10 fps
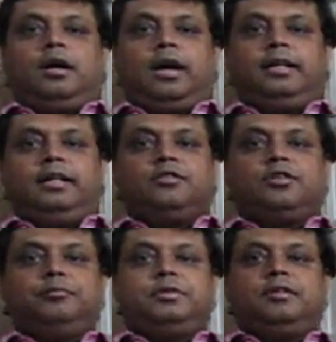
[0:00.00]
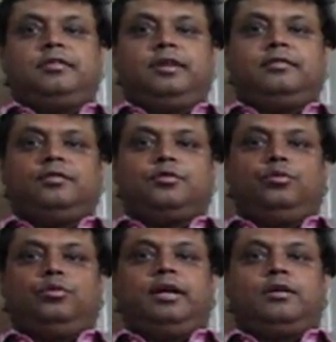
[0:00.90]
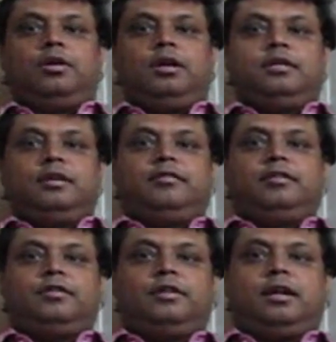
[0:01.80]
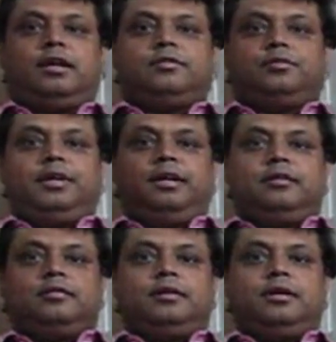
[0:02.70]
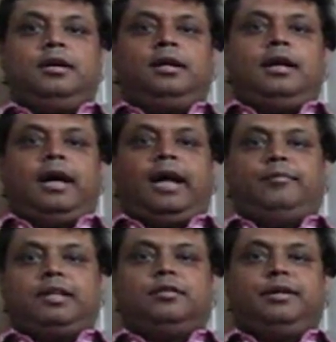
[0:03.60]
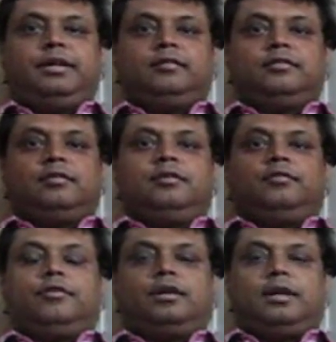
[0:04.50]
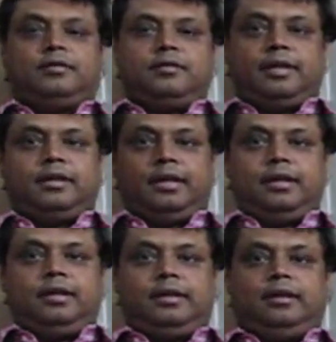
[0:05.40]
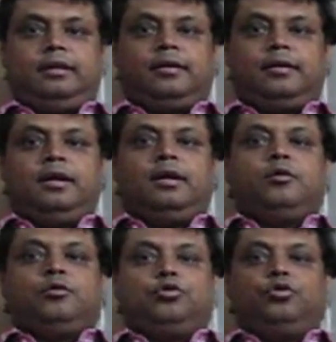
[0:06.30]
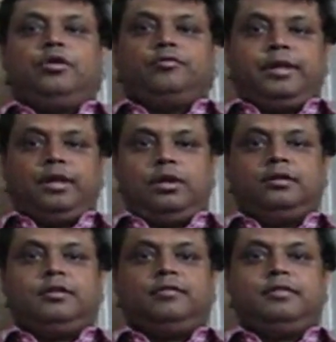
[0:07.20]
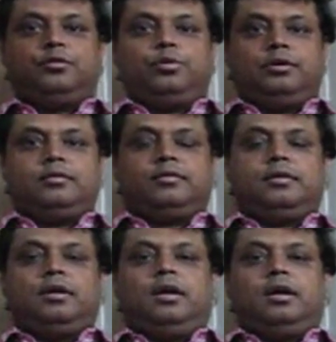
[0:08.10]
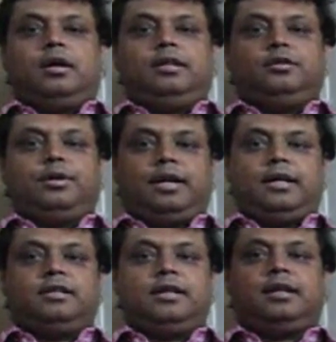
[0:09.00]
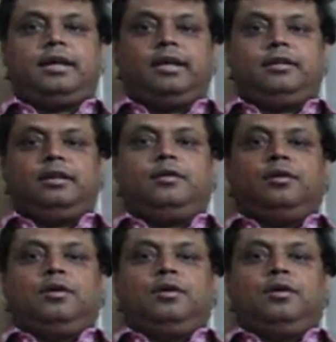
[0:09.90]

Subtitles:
I teach computer science in school and college level for the last 3 years and mathematics for classes 8, 9, and 10. Two of my college level students are into NIT and IIT.